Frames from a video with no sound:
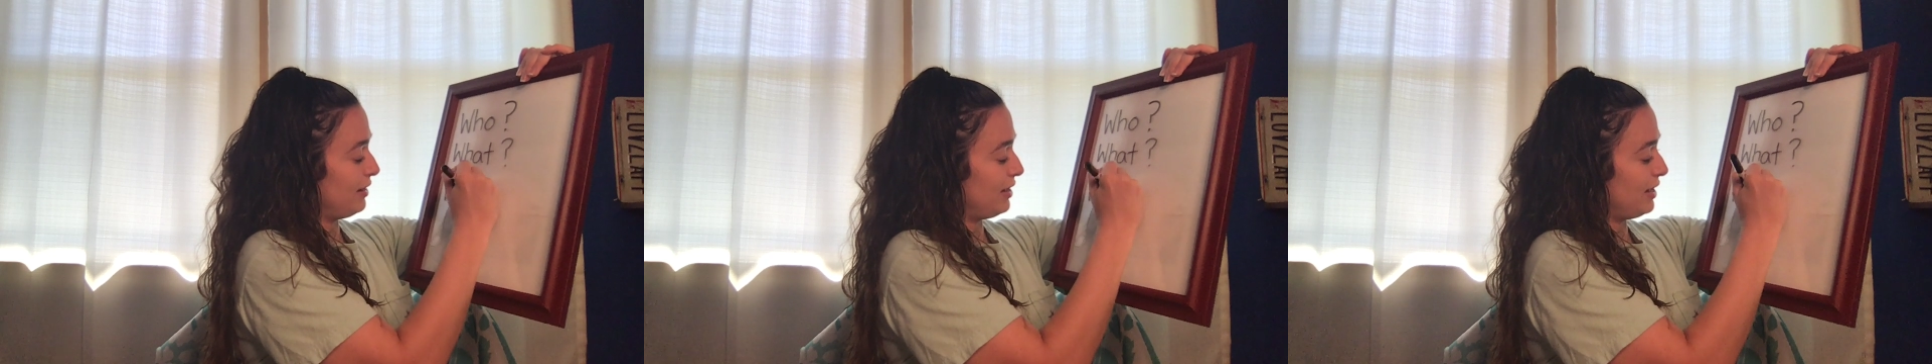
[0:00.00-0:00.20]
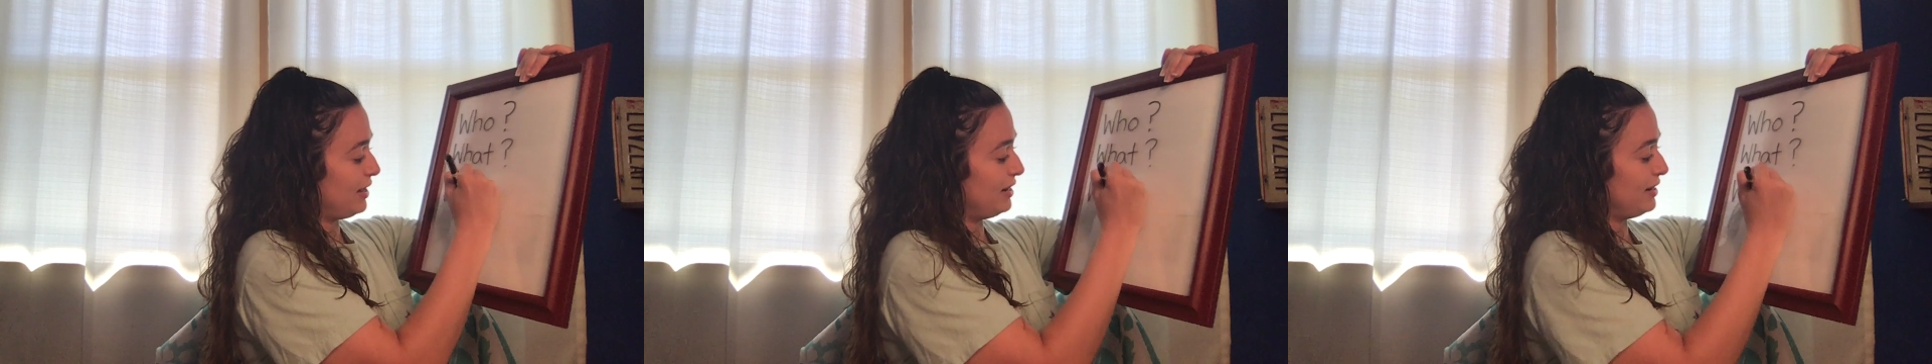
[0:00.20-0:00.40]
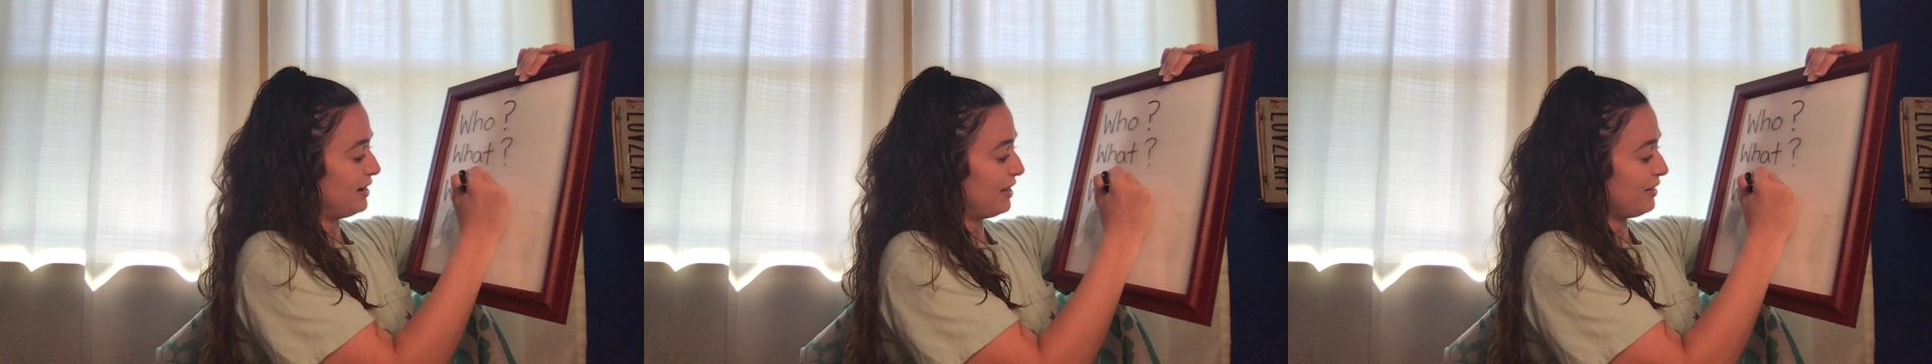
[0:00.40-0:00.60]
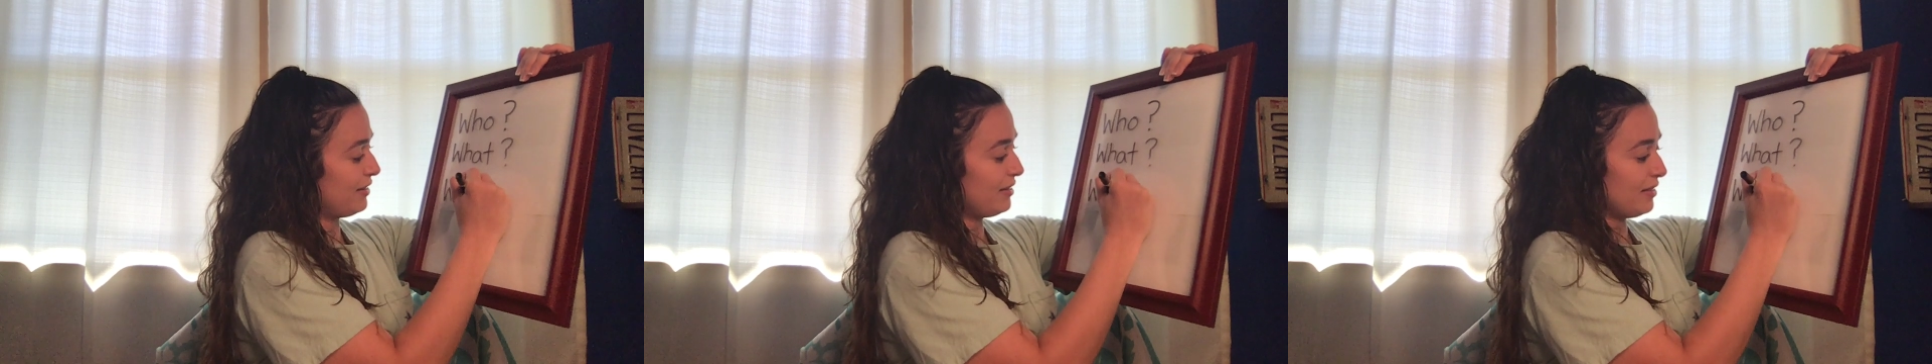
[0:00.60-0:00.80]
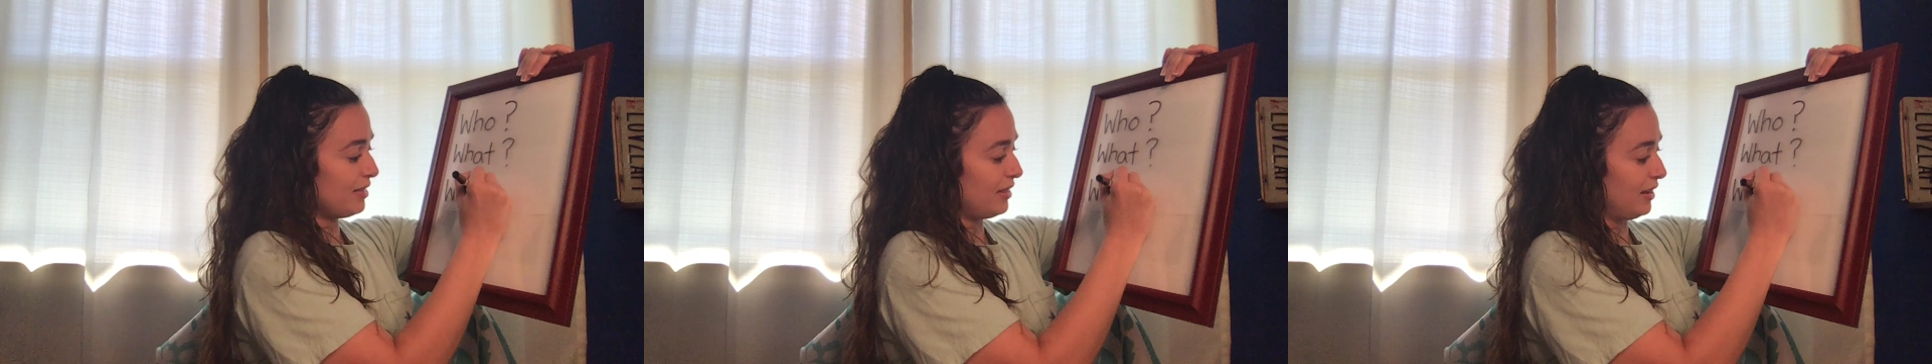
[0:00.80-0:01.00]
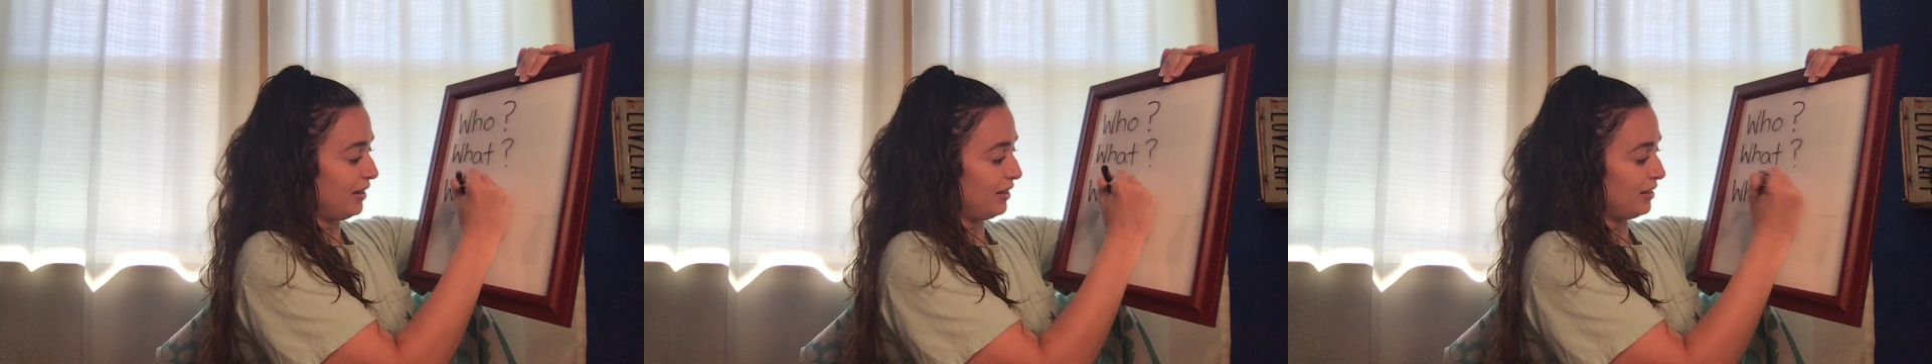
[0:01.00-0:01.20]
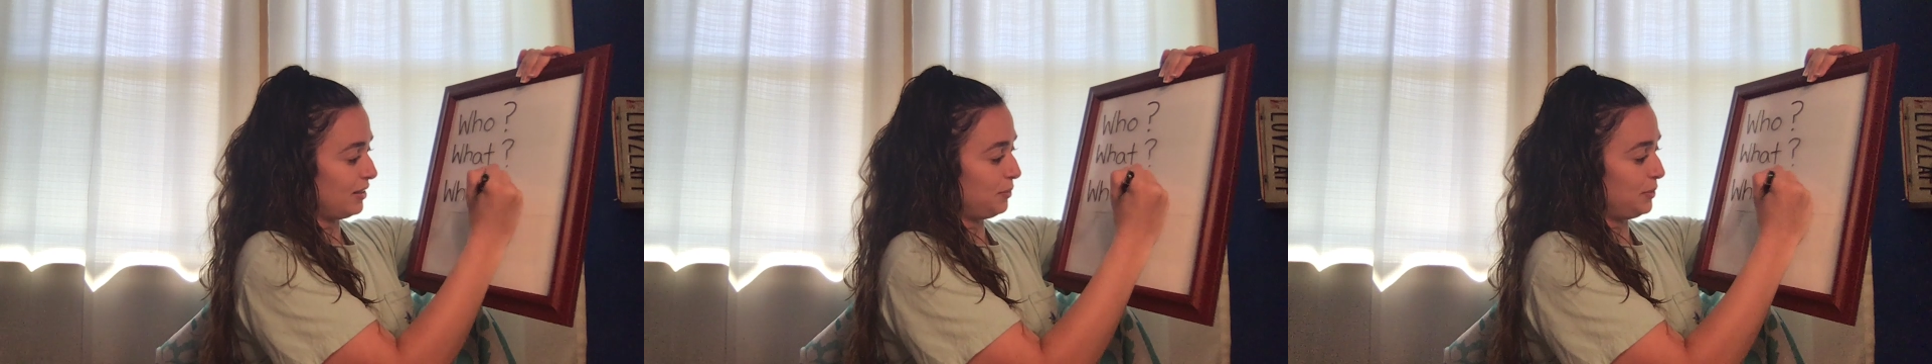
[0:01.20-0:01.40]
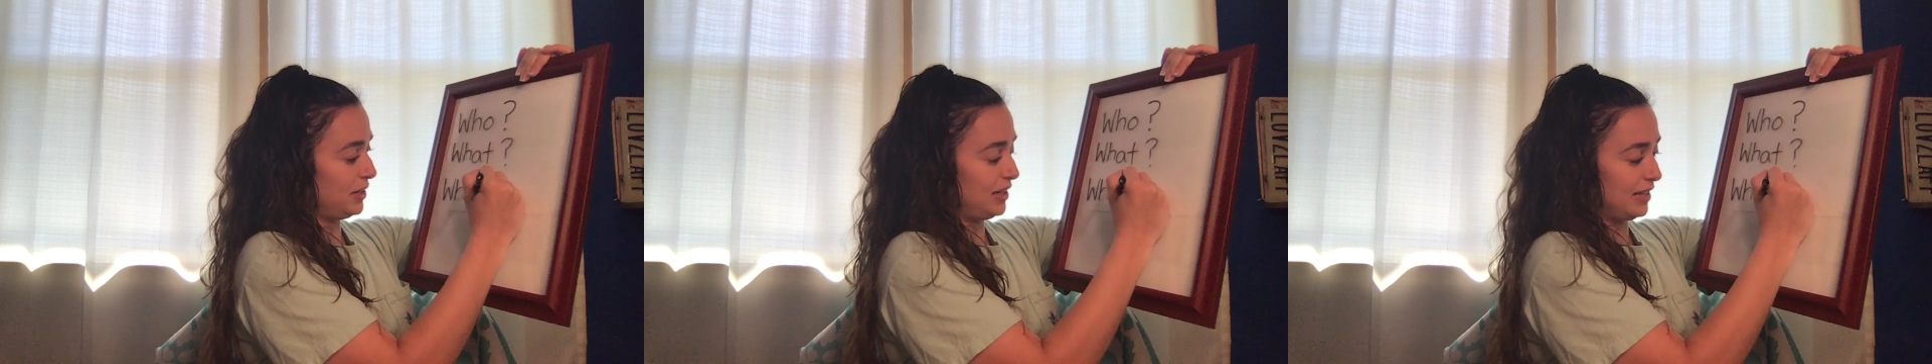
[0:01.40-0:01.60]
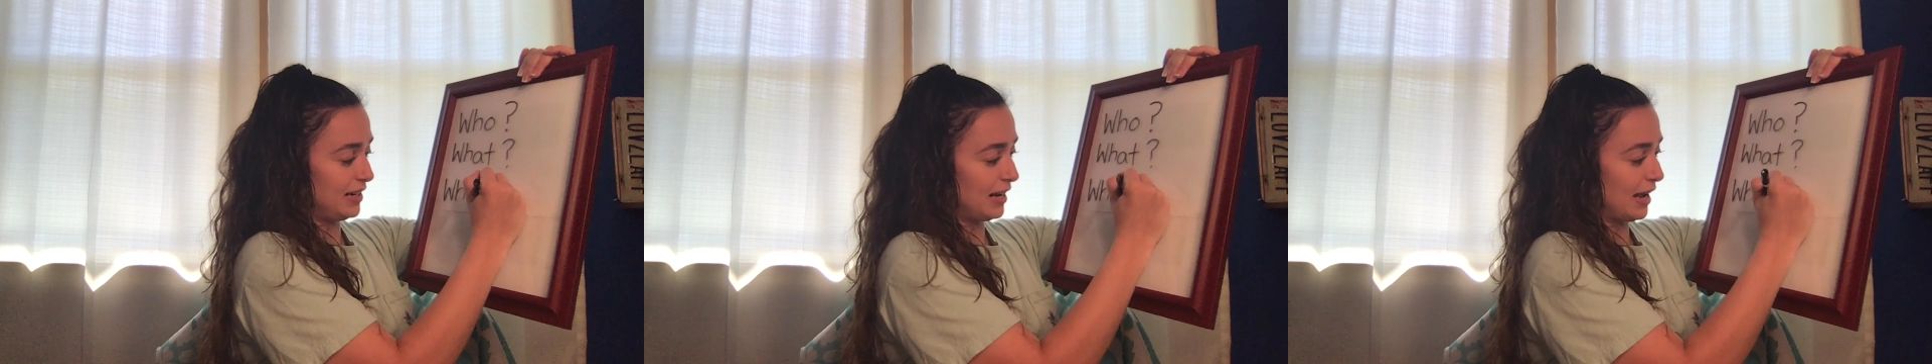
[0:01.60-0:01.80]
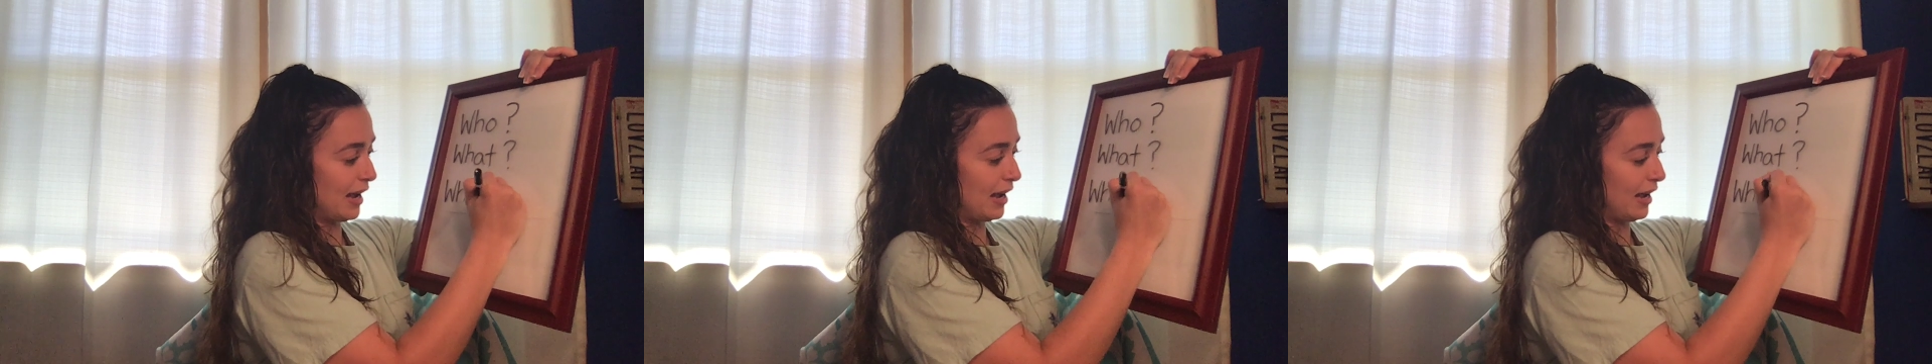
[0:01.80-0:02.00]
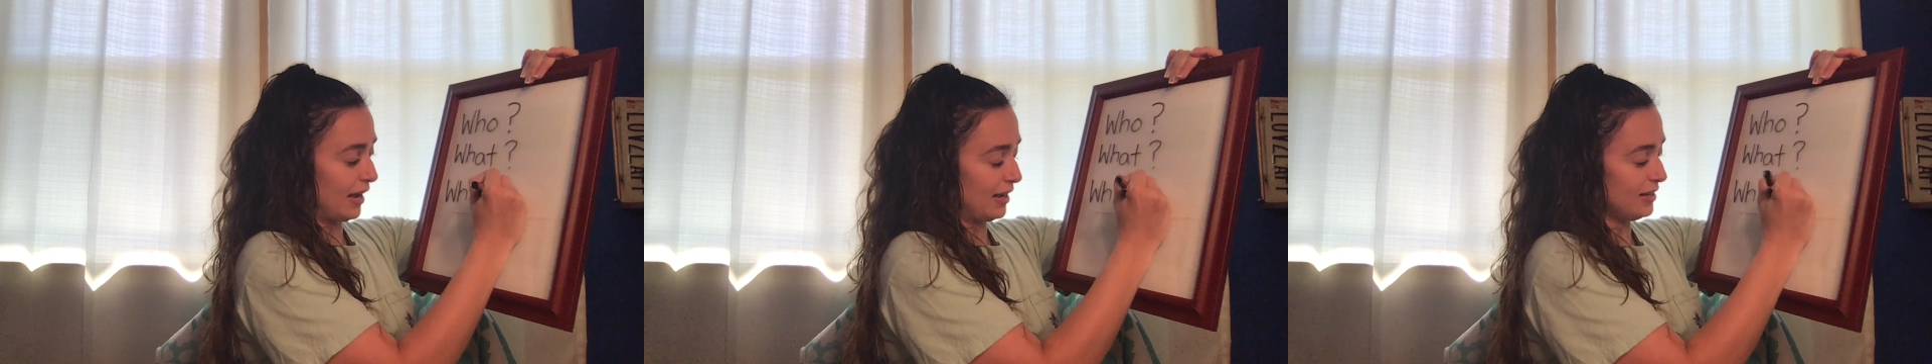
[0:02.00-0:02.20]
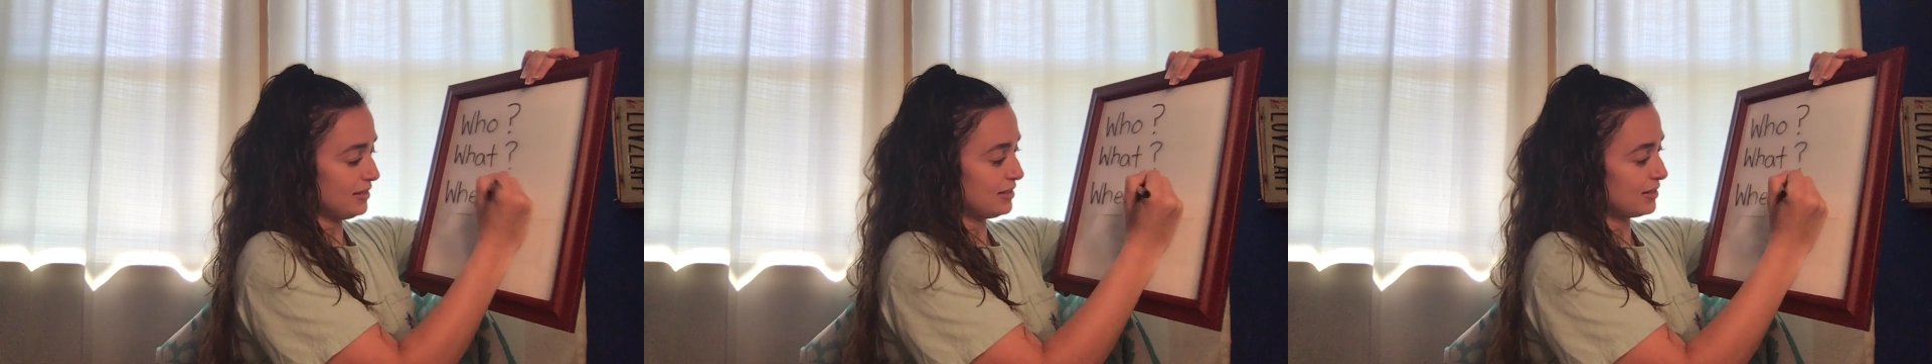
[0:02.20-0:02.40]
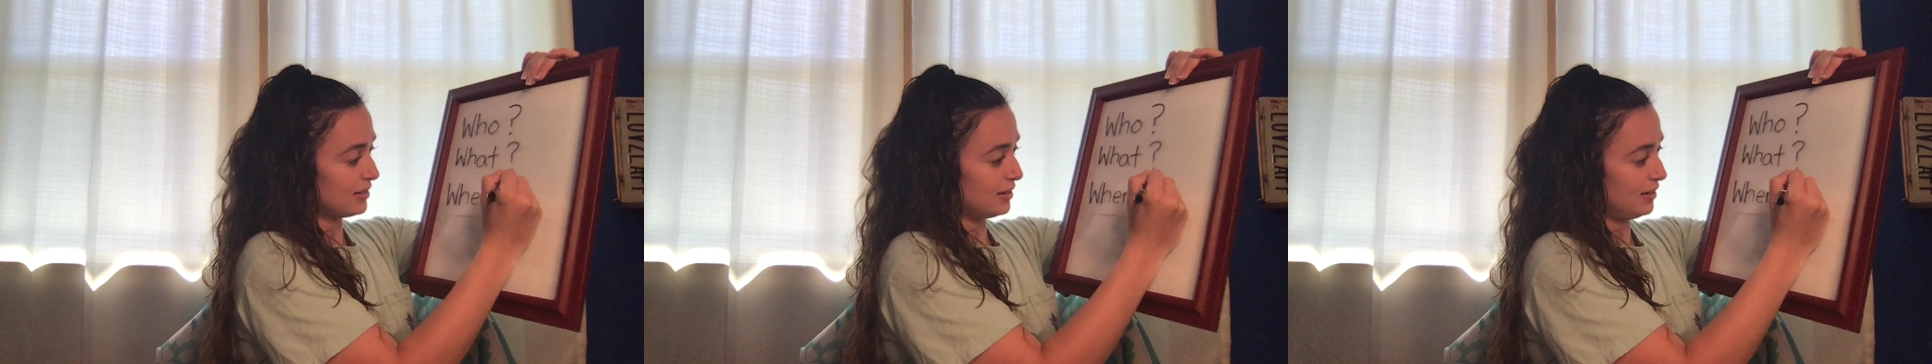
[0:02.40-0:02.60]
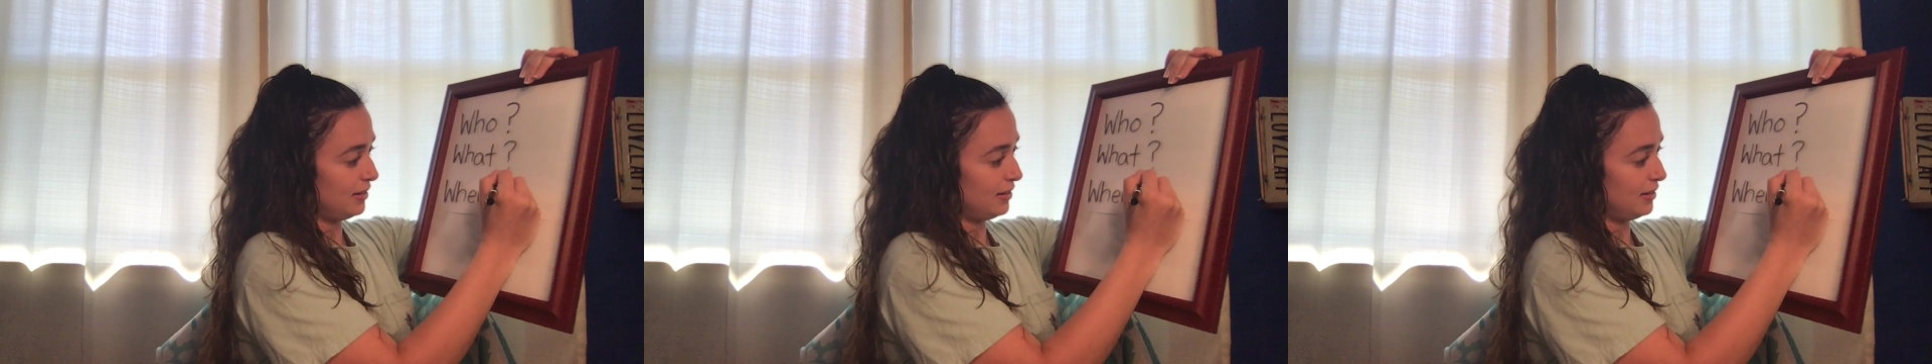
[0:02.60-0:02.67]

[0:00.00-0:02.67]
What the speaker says: Another thing that we can ask